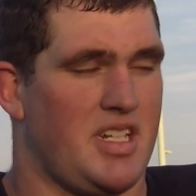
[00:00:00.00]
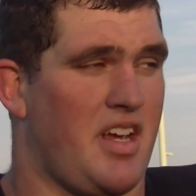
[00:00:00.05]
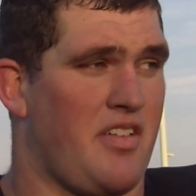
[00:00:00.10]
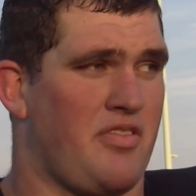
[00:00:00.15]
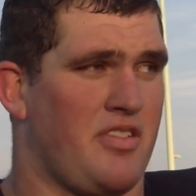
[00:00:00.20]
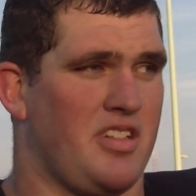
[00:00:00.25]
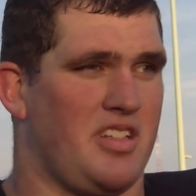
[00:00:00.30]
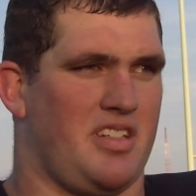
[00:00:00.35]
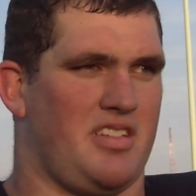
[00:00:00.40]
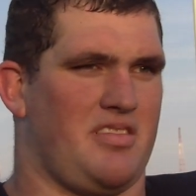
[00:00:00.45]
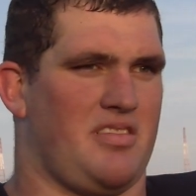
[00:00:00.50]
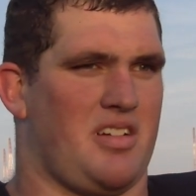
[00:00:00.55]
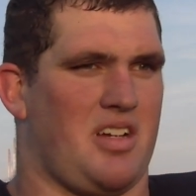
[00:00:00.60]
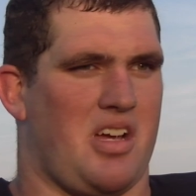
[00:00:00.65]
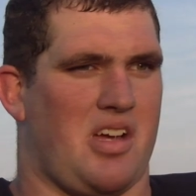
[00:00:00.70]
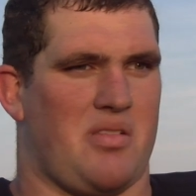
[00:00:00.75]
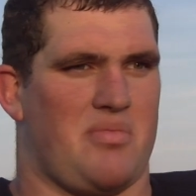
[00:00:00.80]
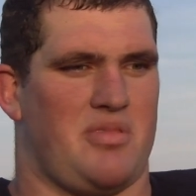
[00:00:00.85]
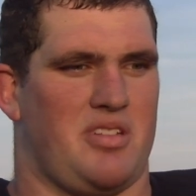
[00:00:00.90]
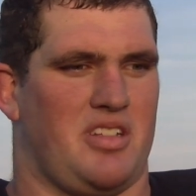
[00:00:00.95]
Definitely.
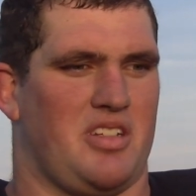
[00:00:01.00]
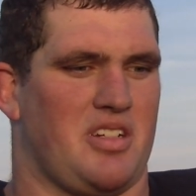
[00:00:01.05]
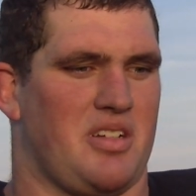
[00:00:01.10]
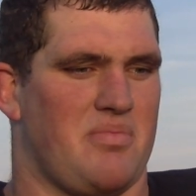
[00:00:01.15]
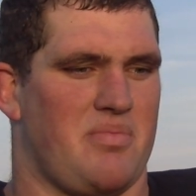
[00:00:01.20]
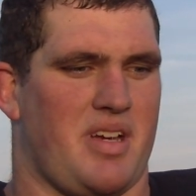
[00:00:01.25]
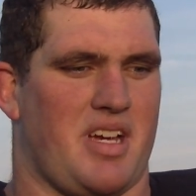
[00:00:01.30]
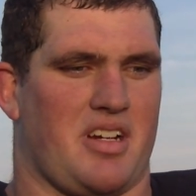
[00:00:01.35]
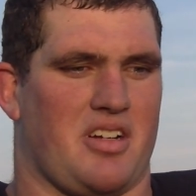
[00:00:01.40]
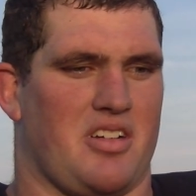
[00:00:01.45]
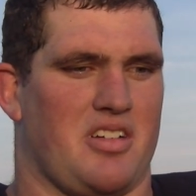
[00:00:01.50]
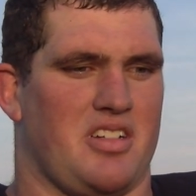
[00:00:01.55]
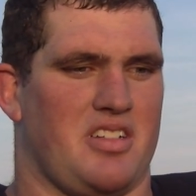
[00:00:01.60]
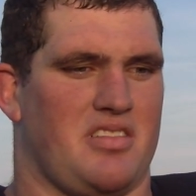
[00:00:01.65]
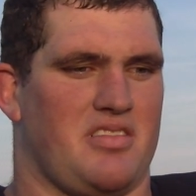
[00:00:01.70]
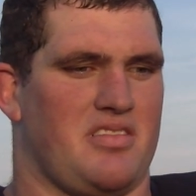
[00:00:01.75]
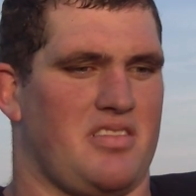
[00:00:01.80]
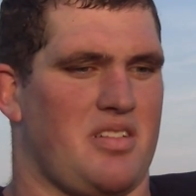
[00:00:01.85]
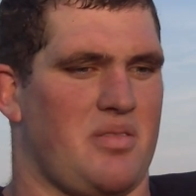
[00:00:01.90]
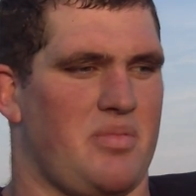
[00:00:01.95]
I mean, looking back on it,
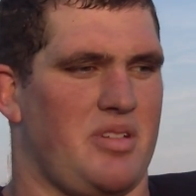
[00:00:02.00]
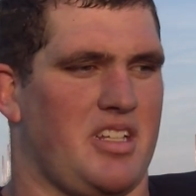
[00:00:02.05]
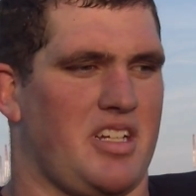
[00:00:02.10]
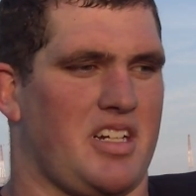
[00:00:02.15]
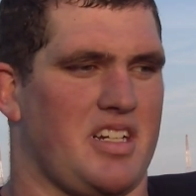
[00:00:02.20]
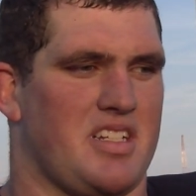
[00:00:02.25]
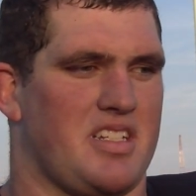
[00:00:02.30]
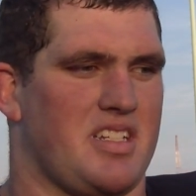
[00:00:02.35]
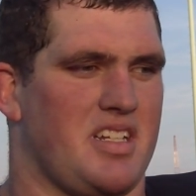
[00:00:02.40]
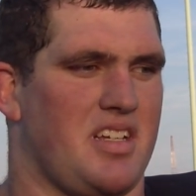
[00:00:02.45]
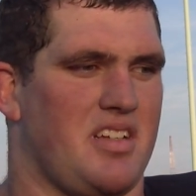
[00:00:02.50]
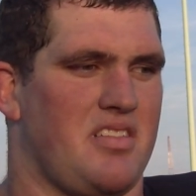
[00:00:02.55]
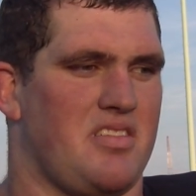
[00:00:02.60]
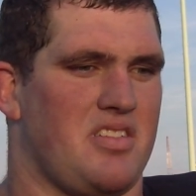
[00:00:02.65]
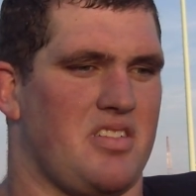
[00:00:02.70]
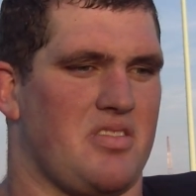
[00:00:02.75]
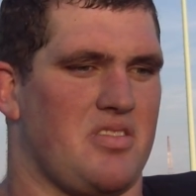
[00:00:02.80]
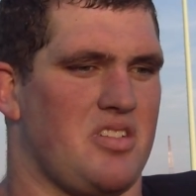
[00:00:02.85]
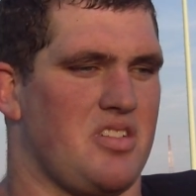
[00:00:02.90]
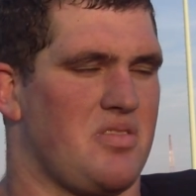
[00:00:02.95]
I mean, like I said,
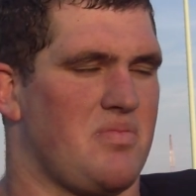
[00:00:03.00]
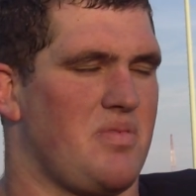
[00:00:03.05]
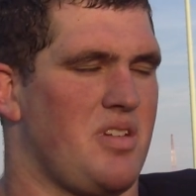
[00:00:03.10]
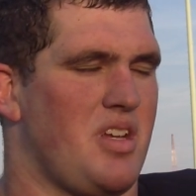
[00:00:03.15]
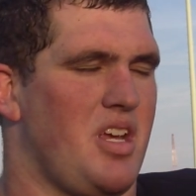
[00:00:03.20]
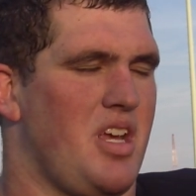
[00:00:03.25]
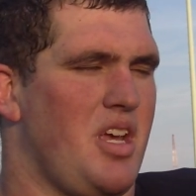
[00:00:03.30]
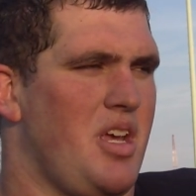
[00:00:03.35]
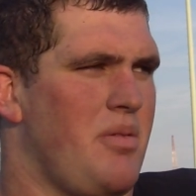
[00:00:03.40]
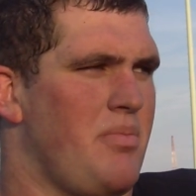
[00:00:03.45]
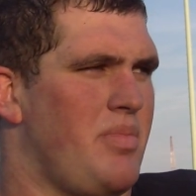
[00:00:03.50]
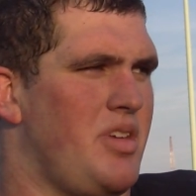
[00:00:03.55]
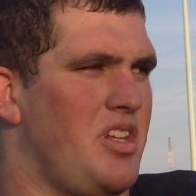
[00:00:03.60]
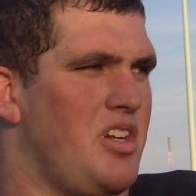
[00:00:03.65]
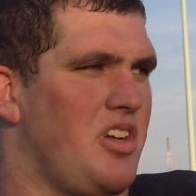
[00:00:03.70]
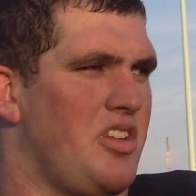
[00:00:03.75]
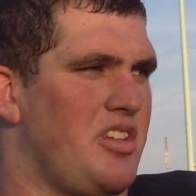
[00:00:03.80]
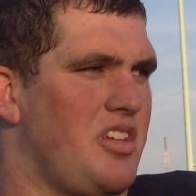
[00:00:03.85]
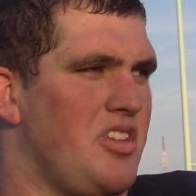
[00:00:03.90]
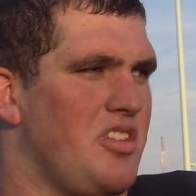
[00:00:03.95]
so just being
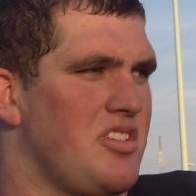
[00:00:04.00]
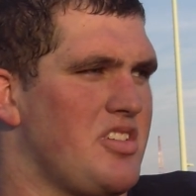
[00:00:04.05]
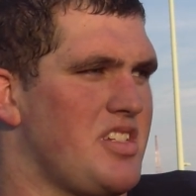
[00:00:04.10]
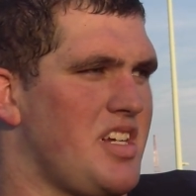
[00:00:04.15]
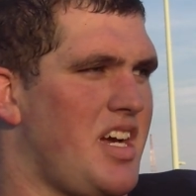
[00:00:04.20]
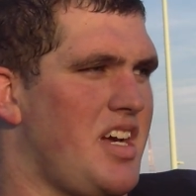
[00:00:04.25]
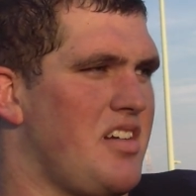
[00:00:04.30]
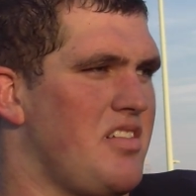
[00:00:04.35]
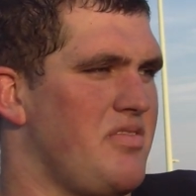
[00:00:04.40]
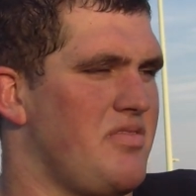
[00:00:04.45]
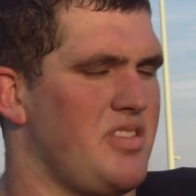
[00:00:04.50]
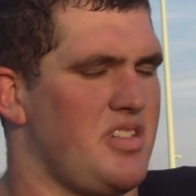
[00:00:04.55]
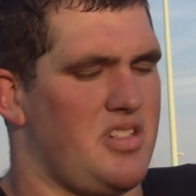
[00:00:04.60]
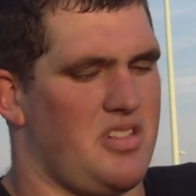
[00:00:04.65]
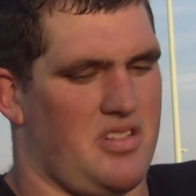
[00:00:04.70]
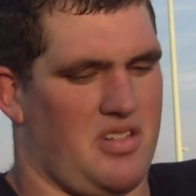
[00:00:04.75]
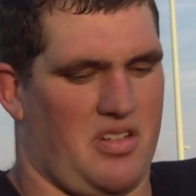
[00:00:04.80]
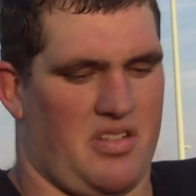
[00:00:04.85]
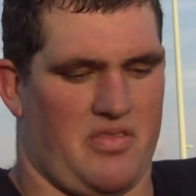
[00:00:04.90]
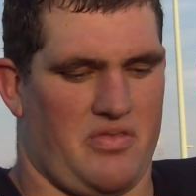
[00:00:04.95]
on the other side of it
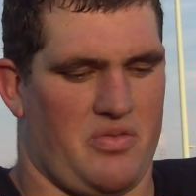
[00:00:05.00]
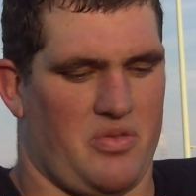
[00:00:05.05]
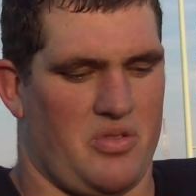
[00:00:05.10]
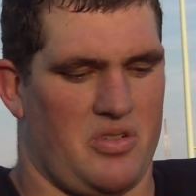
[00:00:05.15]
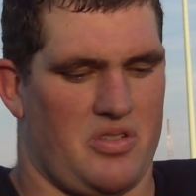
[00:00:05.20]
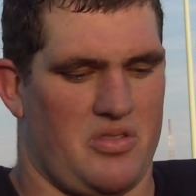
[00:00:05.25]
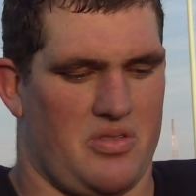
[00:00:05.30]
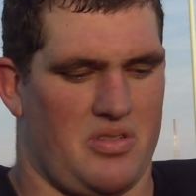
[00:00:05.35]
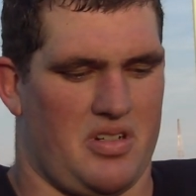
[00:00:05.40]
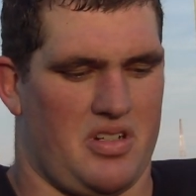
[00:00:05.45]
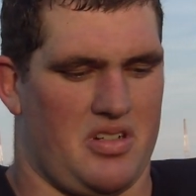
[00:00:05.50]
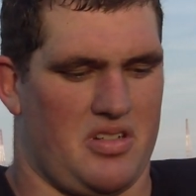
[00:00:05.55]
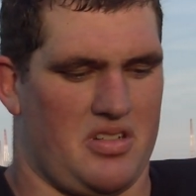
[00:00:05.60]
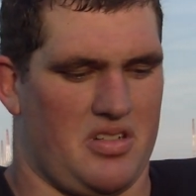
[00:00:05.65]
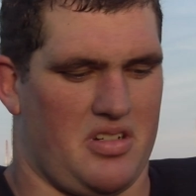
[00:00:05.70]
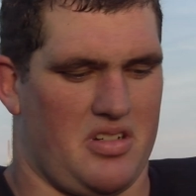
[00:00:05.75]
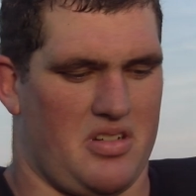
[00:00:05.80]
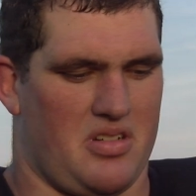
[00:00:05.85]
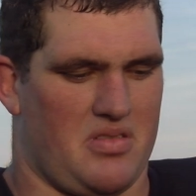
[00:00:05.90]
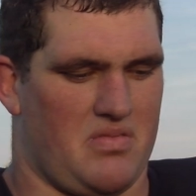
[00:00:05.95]
4 short years
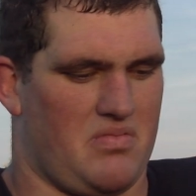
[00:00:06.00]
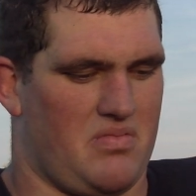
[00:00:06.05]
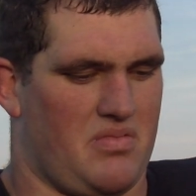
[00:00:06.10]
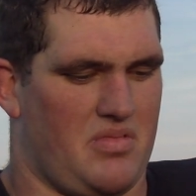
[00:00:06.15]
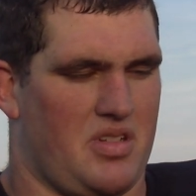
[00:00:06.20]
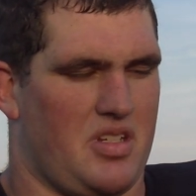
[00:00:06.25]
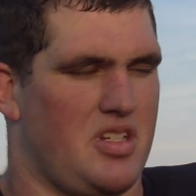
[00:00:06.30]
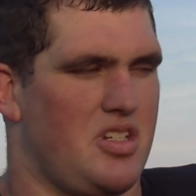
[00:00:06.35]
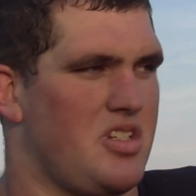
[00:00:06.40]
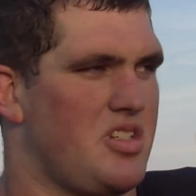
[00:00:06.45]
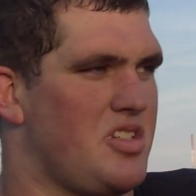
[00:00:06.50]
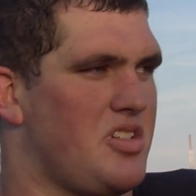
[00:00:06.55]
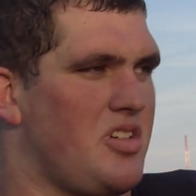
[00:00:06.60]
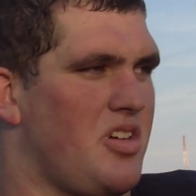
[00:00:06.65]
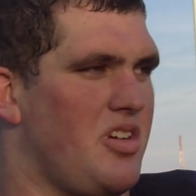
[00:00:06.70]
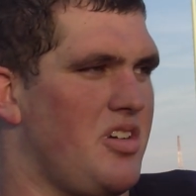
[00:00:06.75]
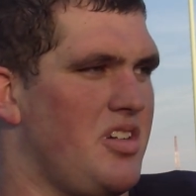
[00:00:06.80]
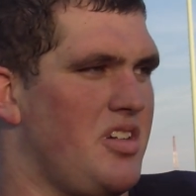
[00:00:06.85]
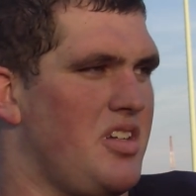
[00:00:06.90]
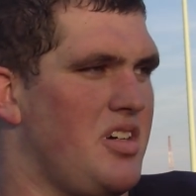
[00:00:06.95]
ago, and you just
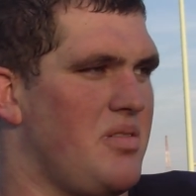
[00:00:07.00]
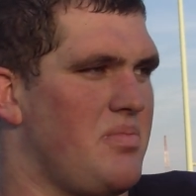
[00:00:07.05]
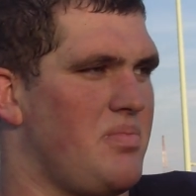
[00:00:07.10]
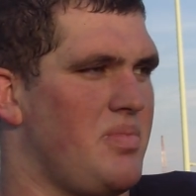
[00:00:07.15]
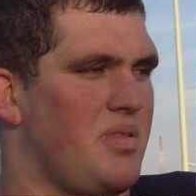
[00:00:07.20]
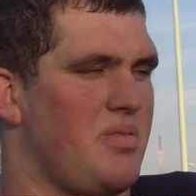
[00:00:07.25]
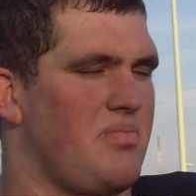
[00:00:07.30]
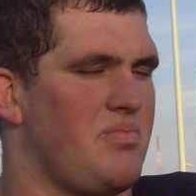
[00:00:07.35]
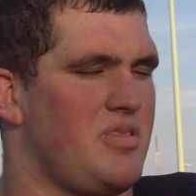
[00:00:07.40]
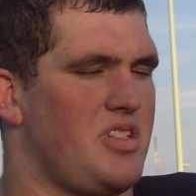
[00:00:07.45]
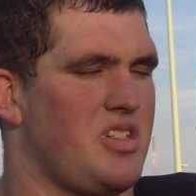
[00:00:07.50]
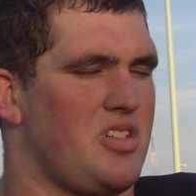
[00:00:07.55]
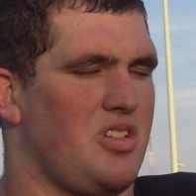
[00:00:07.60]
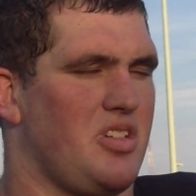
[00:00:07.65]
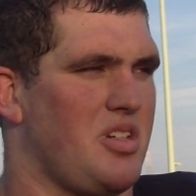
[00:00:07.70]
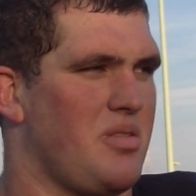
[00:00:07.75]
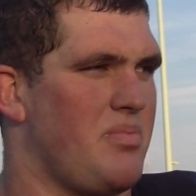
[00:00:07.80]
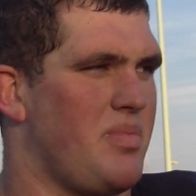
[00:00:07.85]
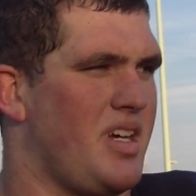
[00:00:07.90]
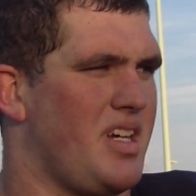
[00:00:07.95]
starting it up, just
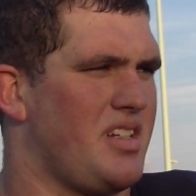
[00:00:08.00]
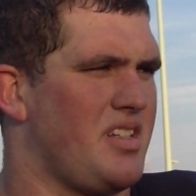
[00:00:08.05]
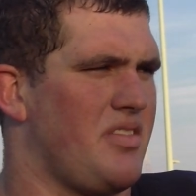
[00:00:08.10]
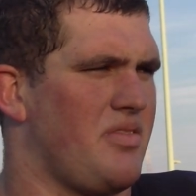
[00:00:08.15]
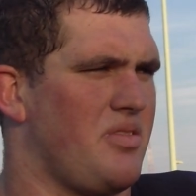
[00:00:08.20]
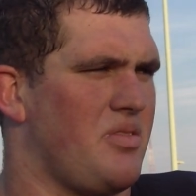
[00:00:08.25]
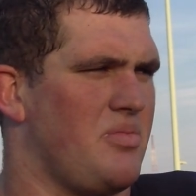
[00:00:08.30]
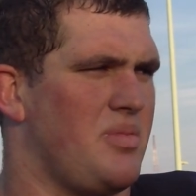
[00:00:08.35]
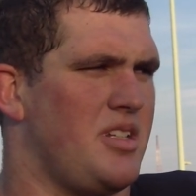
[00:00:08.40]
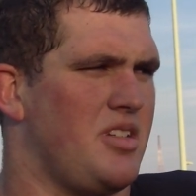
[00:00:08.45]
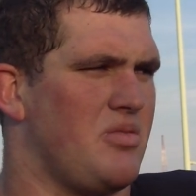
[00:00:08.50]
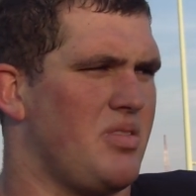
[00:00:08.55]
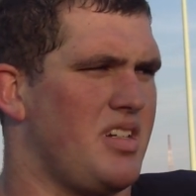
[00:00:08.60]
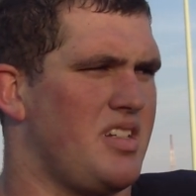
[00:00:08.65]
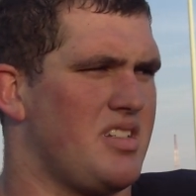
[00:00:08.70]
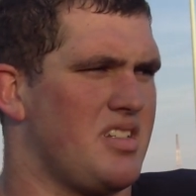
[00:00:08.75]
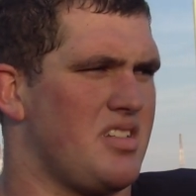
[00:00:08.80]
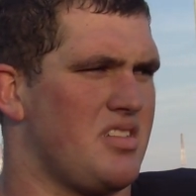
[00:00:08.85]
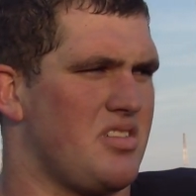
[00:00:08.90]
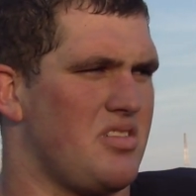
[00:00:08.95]
looking back, definitely made the right
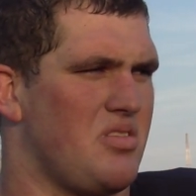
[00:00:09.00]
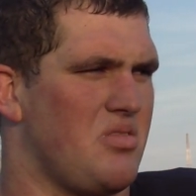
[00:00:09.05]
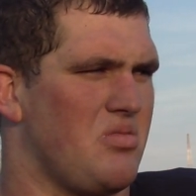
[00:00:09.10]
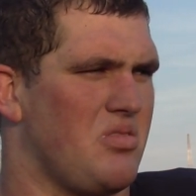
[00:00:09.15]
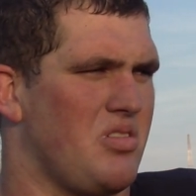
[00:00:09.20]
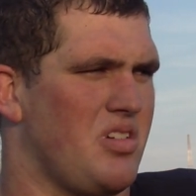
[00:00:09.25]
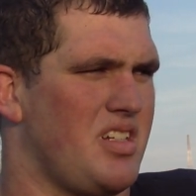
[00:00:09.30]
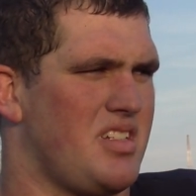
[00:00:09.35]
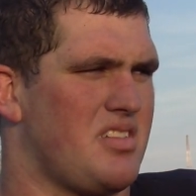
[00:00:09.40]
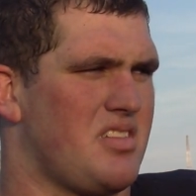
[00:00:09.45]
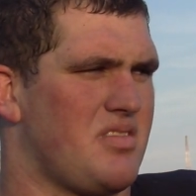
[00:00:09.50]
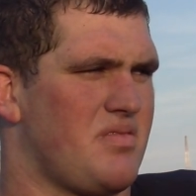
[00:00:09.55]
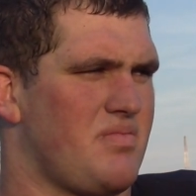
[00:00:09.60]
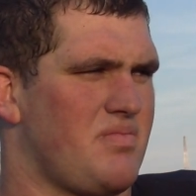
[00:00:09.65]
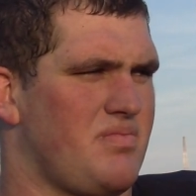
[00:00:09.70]
decision, no regrets.